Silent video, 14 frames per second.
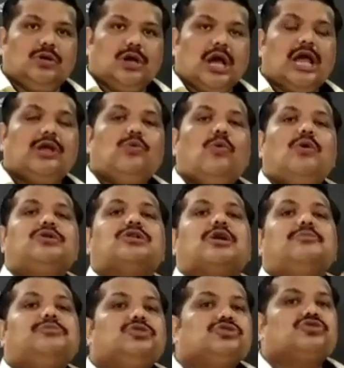I won't
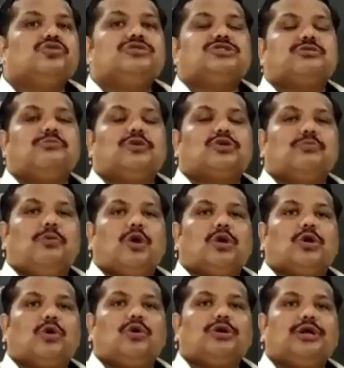come to school
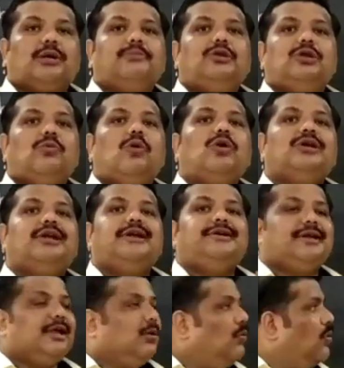tomorrow.
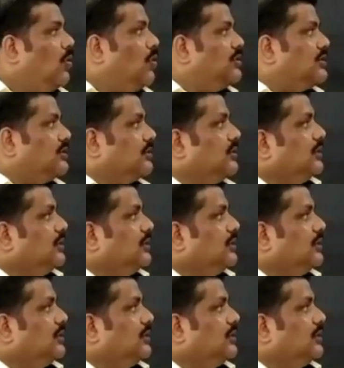W-O-N-T, won't.